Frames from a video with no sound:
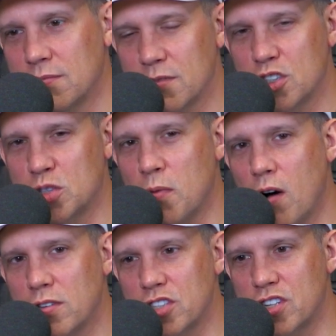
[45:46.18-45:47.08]

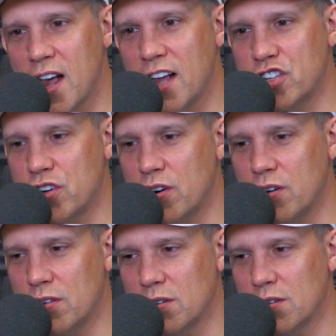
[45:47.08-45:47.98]
Small in
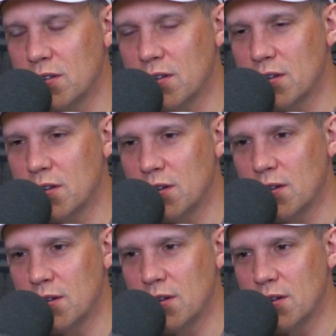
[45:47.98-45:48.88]
stature,
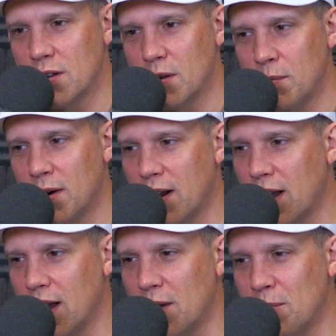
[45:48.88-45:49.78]
but
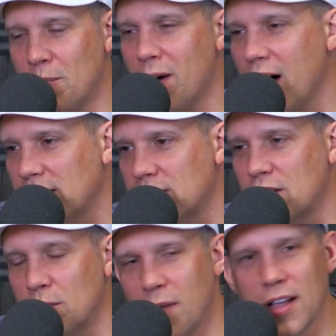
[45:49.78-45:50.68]
a
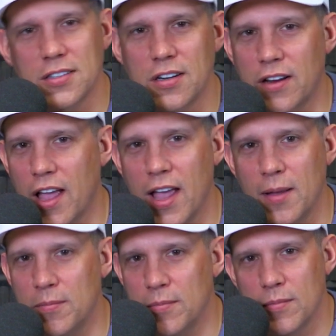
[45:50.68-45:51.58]
monster
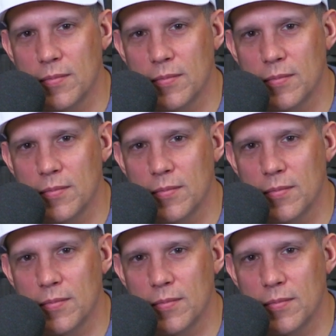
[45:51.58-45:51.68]
game